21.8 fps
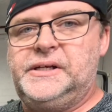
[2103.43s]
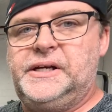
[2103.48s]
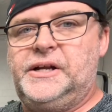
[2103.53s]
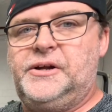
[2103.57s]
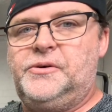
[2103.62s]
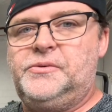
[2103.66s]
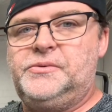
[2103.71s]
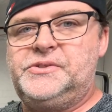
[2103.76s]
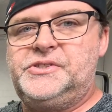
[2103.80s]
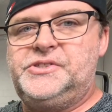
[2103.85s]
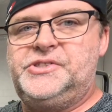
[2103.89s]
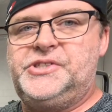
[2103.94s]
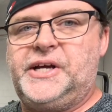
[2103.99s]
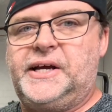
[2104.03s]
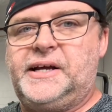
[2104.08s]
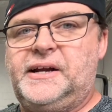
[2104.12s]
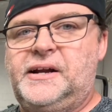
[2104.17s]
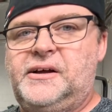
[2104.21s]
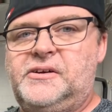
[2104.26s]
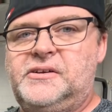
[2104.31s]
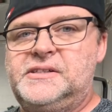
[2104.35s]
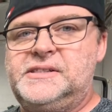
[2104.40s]
you know, check
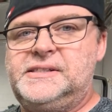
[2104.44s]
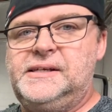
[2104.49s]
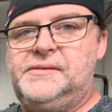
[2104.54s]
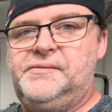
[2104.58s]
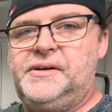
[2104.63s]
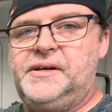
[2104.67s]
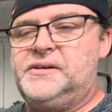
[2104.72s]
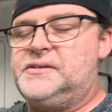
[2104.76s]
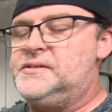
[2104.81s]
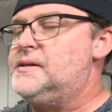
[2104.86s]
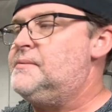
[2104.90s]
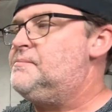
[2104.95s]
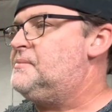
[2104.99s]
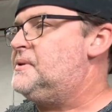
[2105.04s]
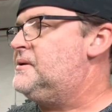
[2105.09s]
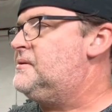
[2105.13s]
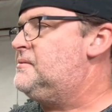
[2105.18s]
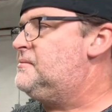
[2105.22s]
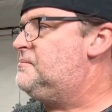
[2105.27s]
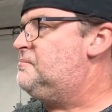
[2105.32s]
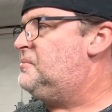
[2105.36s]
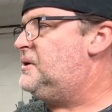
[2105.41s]
it out on TV or
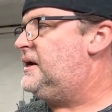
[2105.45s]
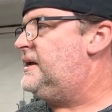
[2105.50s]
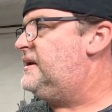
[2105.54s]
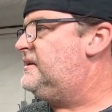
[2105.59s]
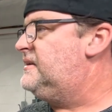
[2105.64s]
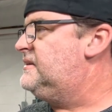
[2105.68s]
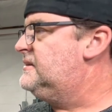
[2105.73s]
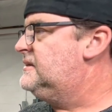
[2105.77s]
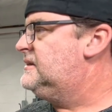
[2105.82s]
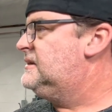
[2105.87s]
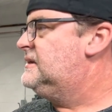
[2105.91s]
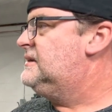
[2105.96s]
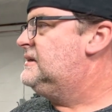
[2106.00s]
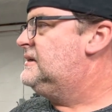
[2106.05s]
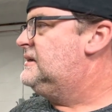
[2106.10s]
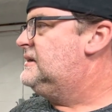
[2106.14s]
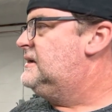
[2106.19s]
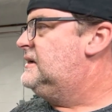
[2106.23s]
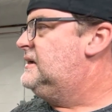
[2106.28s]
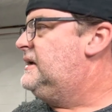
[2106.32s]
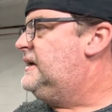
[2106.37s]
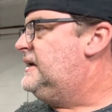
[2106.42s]
something. But
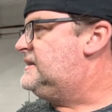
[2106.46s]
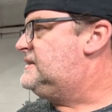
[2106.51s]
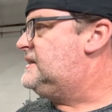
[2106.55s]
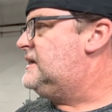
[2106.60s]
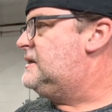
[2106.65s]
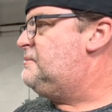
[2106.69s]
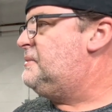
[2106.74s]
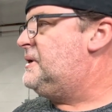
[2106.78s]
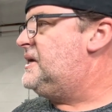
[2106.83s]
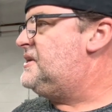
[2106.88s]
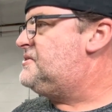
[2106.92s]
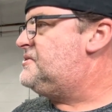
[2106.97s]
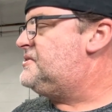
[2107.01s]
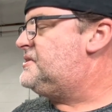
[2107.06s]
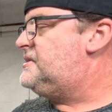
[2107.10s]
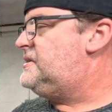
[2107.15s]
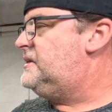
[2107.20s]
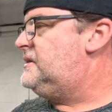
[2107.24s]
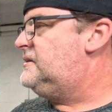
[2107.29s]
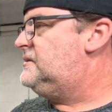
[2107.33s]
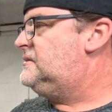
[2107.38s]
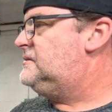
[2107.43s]
it's going to be
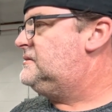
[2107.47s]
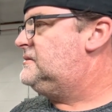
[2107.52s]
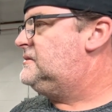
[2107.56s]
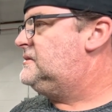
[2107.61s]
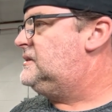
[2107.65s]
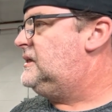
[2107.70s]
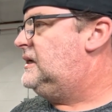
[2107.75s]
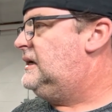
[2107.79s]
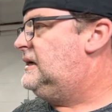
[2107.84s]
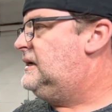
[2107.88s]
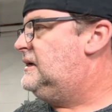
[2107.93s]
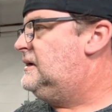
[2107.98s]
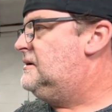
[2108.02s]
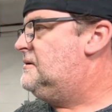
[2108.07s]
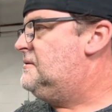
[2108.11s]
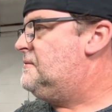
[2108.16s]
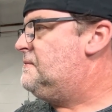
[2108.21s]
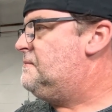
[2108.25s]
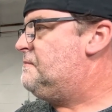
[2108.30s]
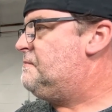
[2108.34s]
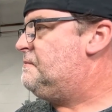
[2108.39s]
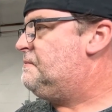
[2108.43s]
interesting.
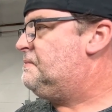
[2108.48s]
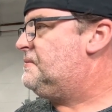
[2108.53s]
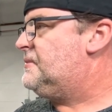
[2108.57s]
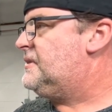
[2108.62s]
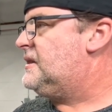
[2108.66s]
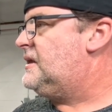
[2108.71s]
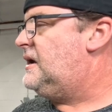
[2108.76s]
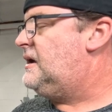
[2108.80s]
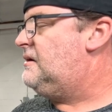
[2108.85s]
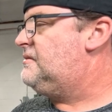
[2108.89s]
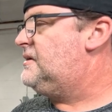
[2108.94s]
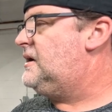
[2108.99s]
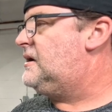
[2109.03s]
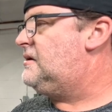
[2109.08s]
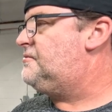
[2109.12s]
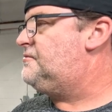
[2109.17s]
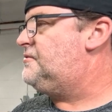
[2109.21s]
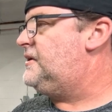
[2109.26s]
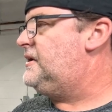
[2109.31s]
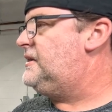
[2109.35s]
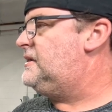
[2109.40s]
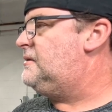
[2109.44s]
I've got a
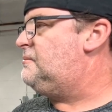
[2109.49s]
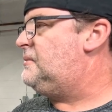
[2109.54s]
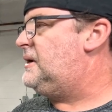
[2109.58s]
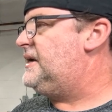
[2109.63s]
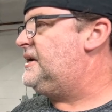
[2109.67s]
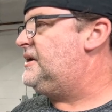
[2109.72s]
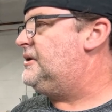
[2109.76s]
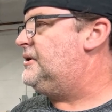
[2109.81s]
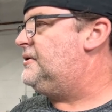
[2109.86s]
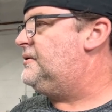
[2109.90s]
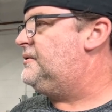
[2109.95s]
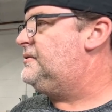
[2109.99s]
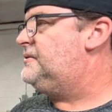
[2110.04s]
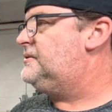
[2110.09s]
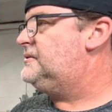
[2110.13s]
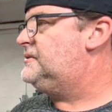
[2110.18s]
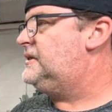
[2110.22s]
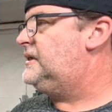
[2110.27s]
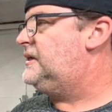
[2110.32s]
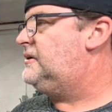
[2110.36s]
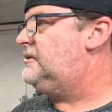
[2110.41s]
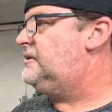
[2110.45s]
friend that might go.
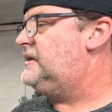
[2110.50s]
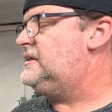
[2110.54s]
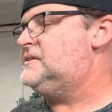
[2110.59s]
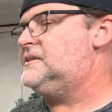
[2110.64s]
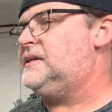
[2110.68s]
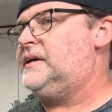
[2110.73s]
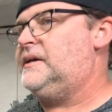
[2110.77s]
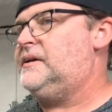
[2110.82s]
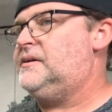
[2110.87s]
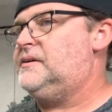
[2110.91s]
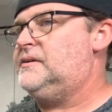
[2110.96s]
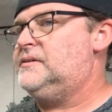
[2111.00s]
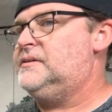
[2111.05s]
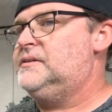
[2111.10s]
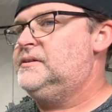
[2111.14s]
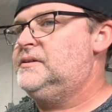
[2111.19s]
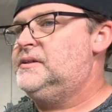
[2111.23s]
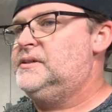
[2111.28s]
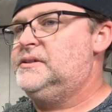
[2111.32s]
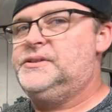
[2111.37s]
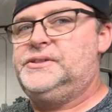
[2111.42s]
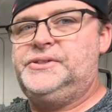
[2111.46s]
You know, he's like,
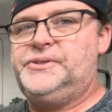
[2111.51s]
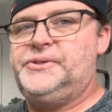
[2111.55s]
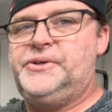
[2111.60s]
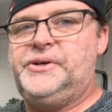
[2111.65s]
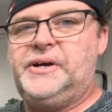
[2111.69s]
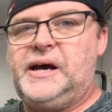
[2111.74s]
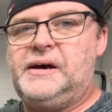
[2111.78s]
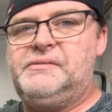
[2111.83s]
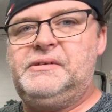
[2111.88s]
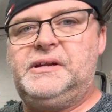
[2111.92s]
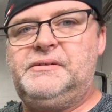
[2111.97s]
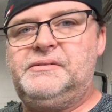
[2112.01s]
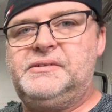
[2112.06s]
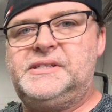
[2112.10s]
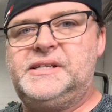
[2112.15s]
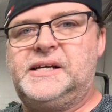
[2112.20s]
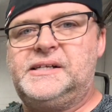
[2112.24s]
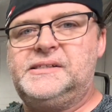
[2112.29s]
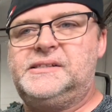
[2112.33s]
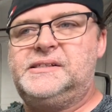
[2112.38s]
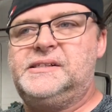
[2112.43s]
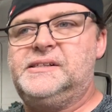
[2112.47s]
dude, you haven't even
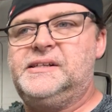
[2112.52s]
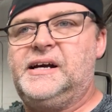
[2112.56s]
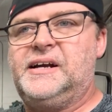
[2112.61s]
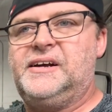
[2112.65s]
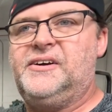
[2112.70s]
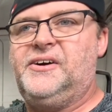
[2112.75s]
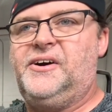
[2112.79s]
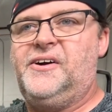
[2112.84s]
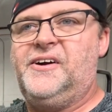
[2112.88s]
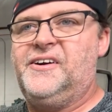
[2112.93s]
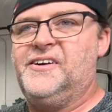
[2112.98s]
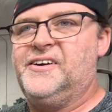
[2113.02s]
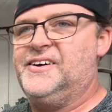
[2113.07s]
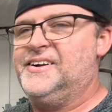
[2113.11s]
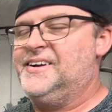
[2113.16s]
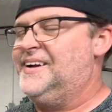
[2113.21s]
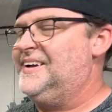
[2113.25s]
tested that car.